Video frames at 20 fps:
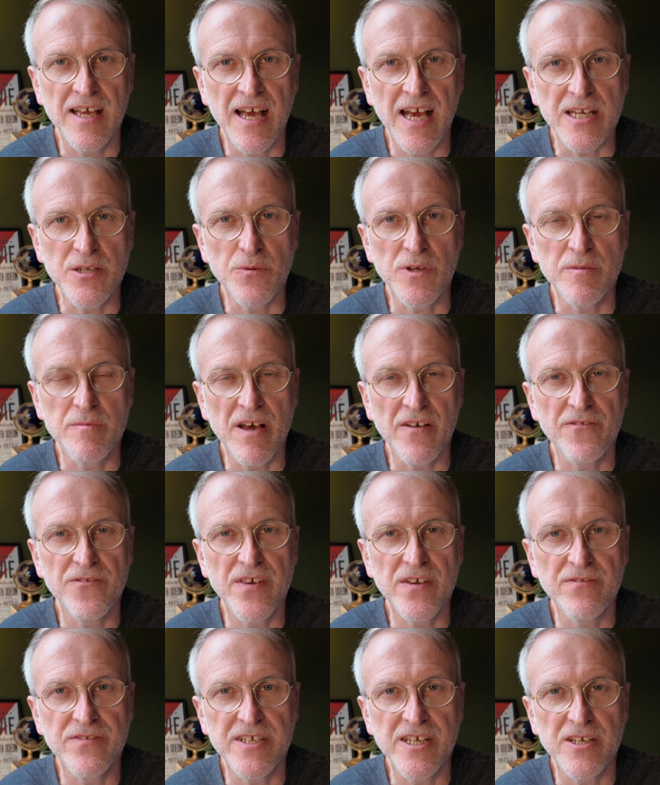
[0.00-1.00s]
and with my
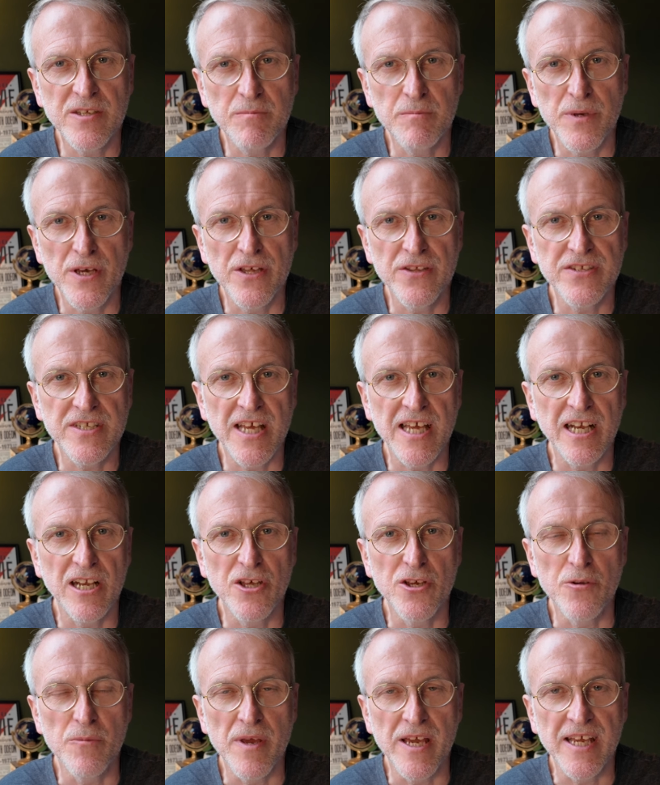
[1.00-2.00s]
50th birthday
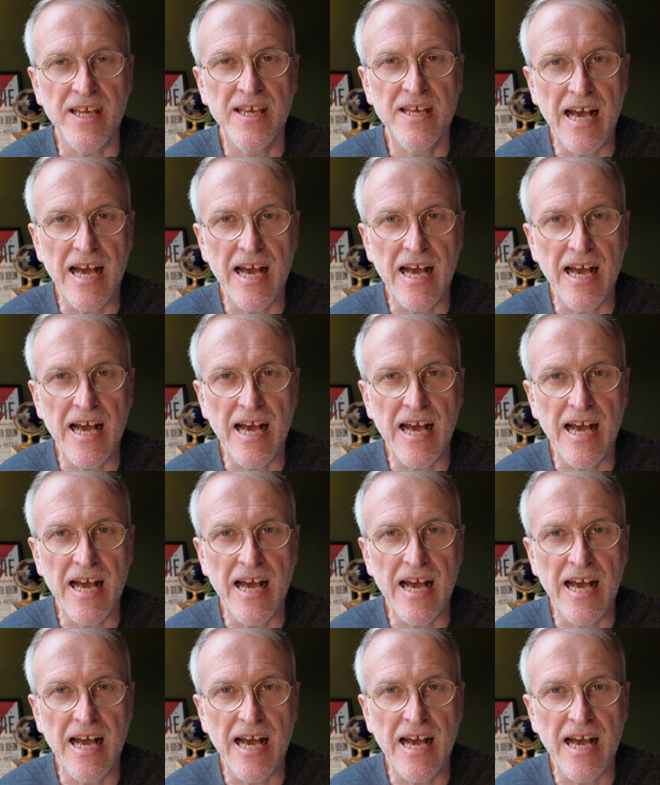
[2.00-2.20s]
looming,